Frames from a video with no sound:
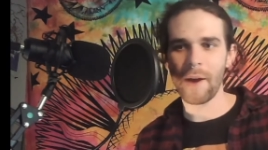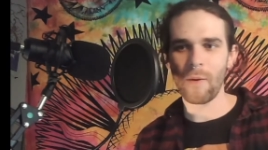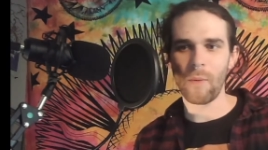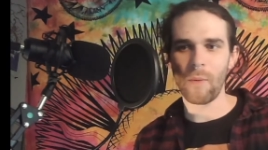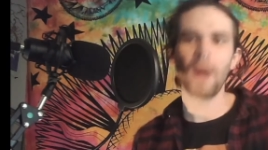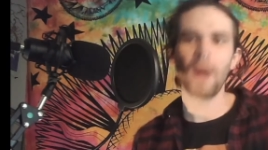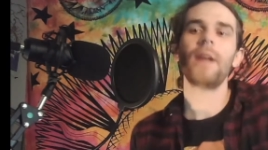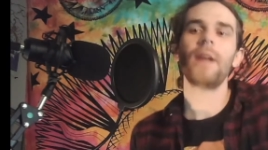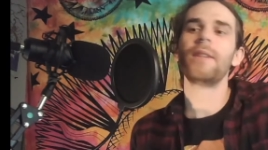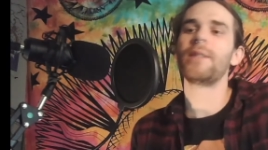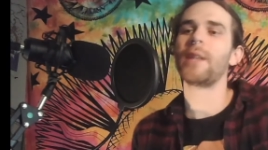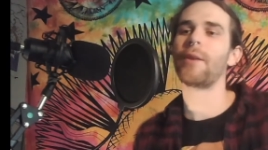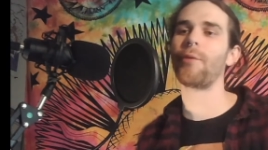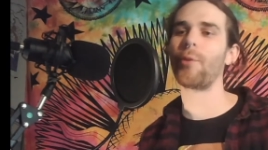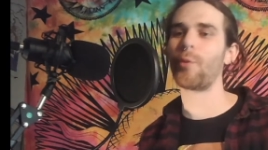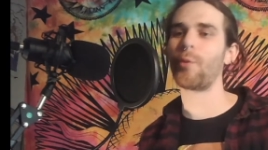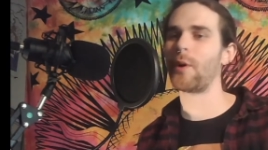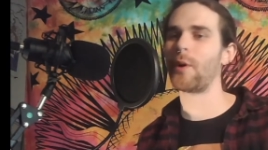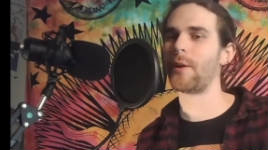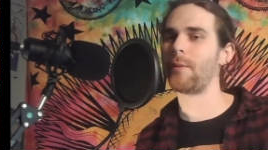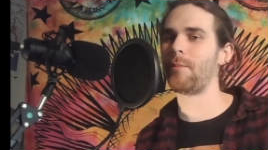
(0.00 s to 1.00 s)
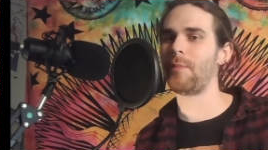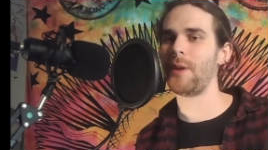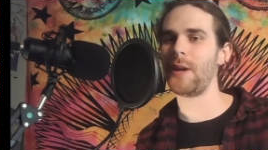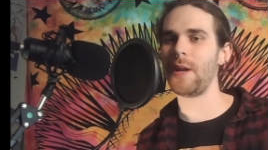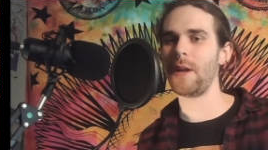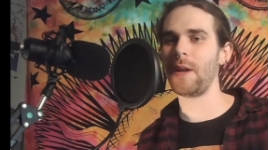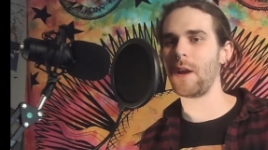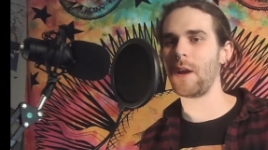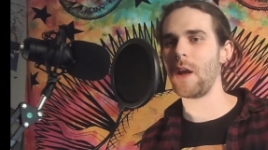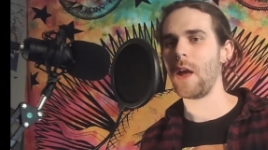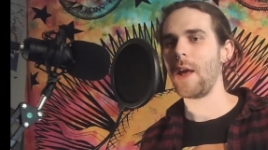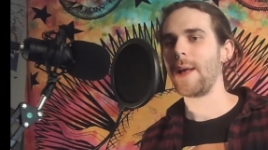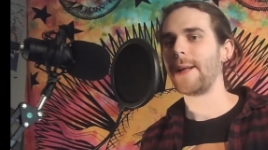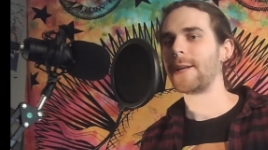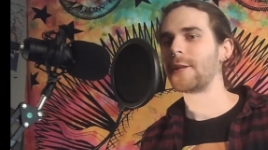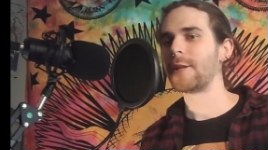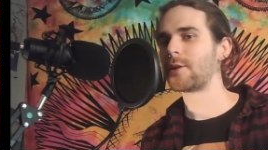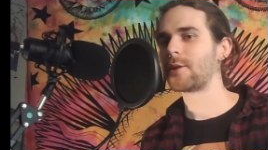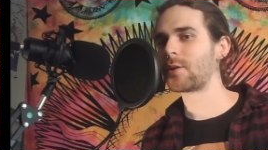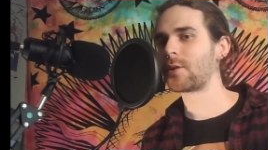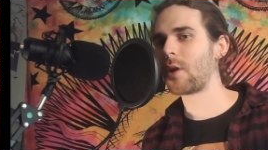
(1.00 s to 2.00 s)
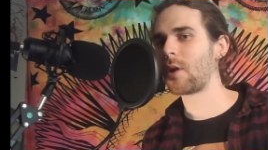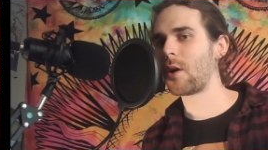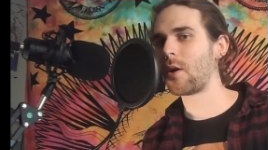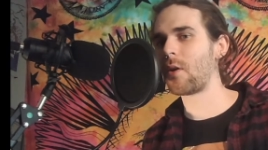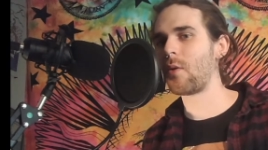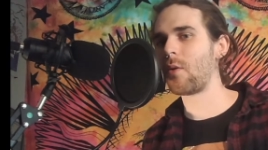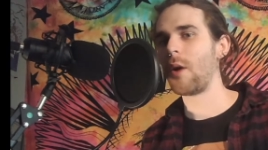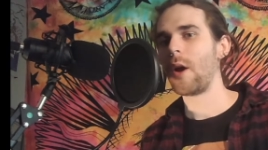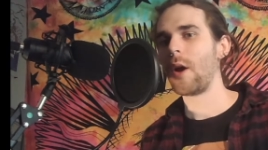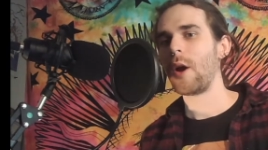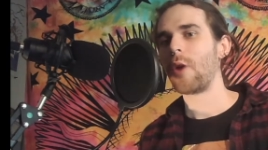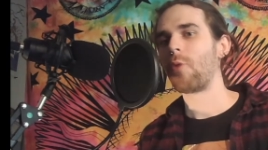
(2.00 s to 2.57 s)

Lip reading: Why is everyone being so